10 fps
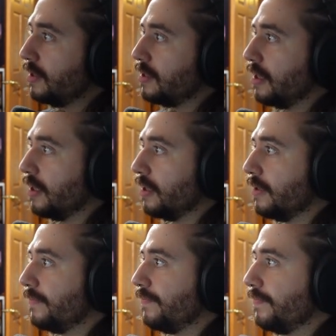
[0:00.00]

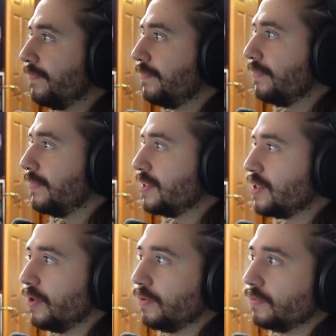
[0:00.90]

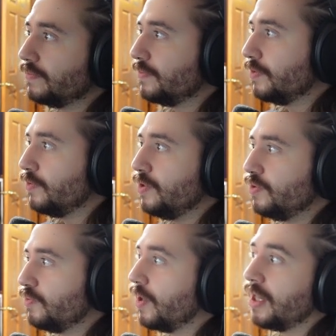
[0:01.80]
So a
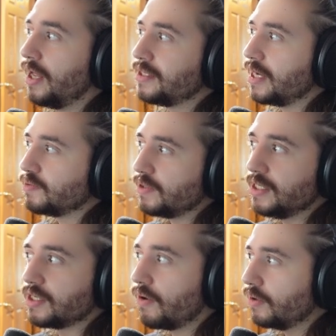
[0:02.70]
lot of the times we can
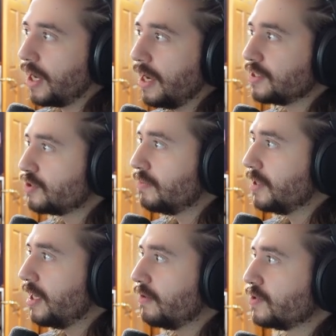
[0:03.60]
just hard cast Trumpeting
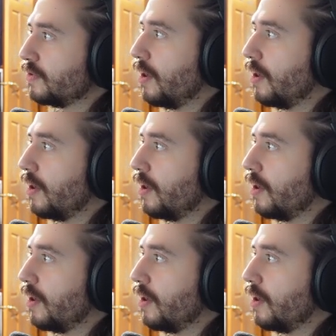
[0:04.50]
Carnosaur.